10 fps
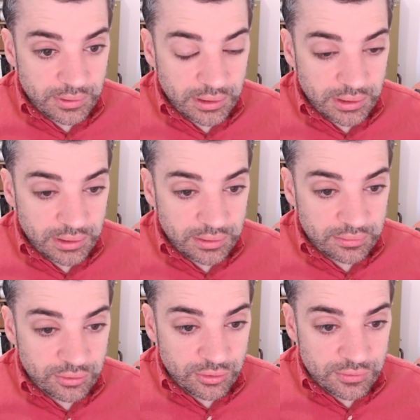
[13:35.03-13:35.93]
uh,
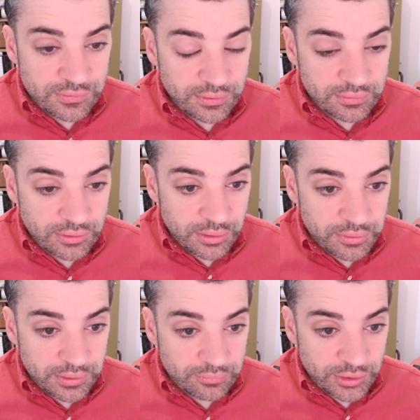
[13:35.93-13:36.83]
goods and
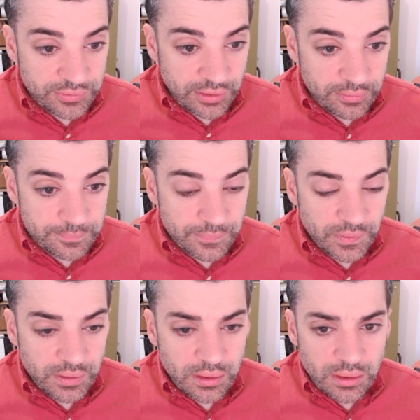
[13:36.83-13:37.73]
clothing retailer.
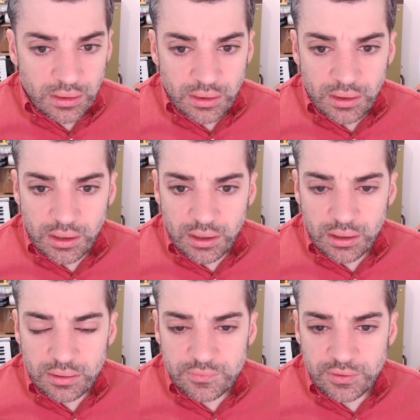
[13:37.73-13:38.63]

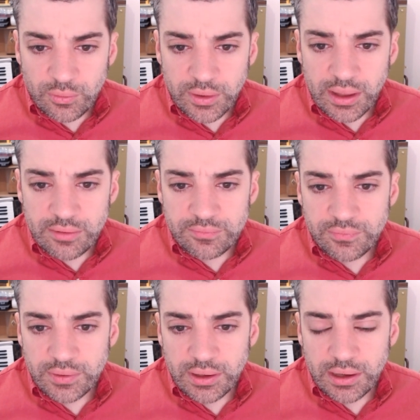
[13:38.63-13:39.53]
And here we
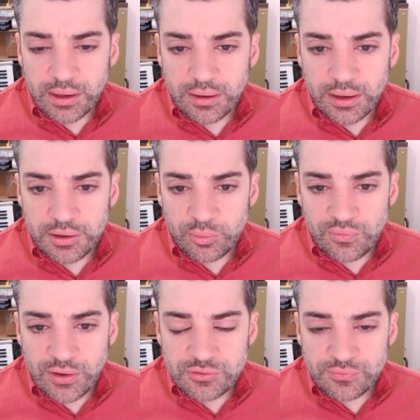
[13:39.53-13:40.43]
have uh, an
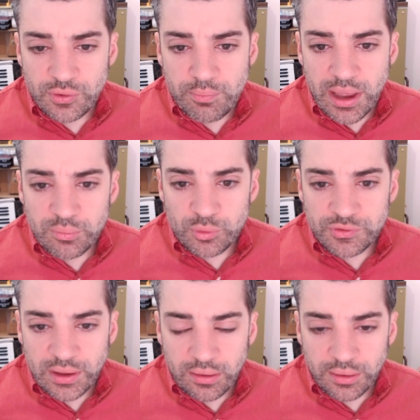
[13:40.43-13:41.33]
abbreviation for
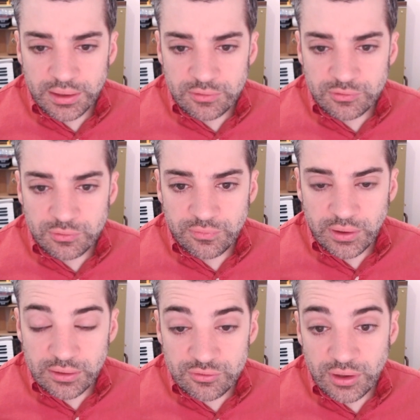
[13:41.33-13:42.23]
mademoiselle is to
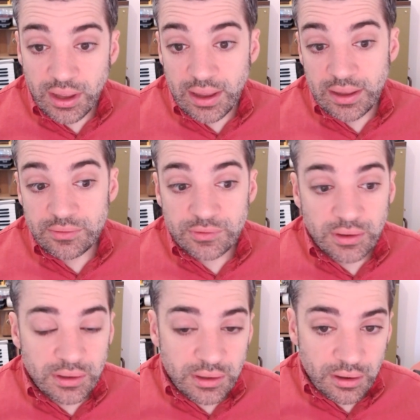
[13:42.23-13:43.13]
French as
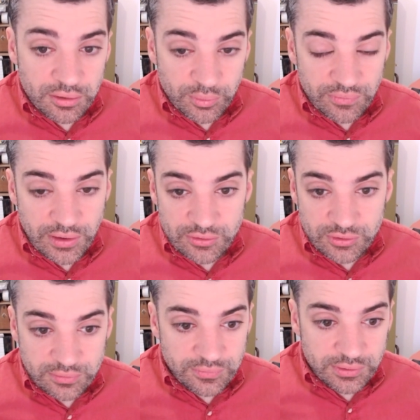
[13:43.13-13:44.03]
an
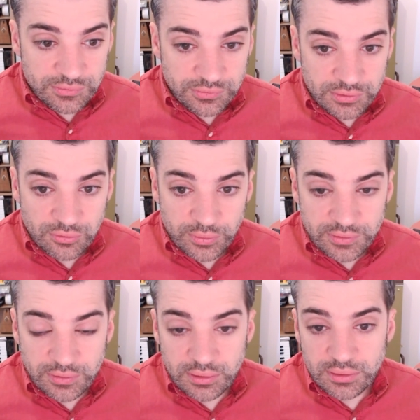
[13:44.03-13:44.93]
abbreviation of
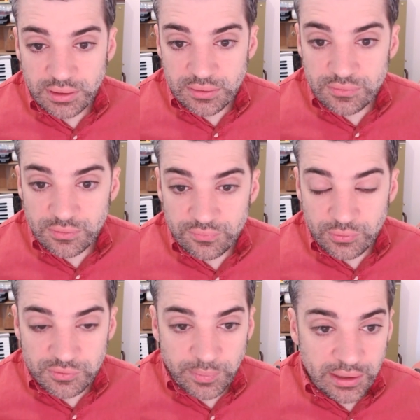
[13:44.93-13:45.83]
señorita is
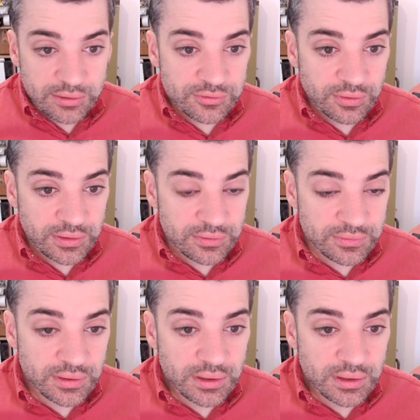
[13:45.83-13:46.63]
for Spanish. And these